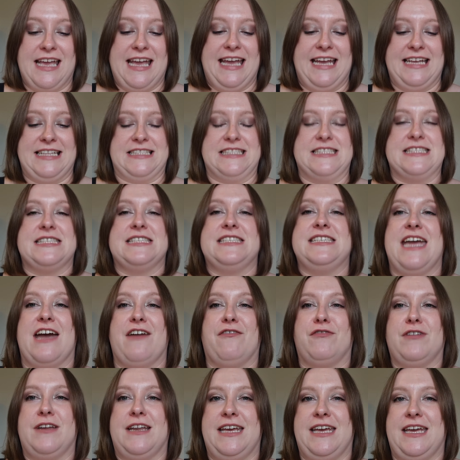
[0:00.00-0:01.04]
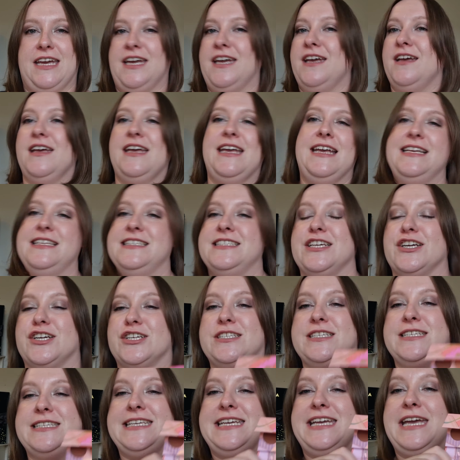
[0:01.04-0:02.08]
It's definitely easier
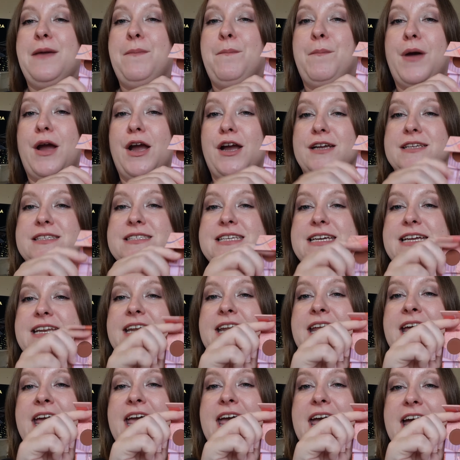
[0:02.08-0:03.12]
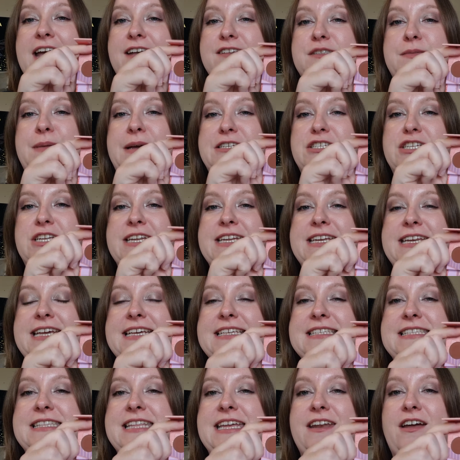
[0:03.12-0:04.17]
to see in person how special it
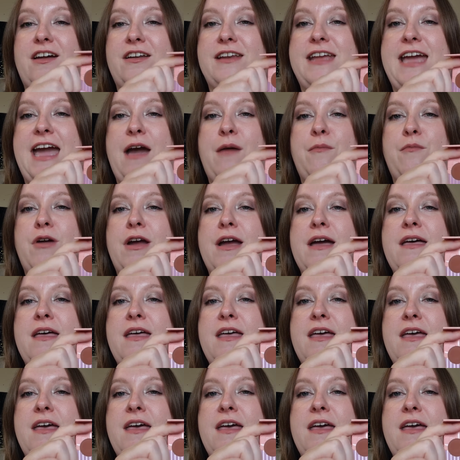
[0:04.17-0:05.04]
is than on camera.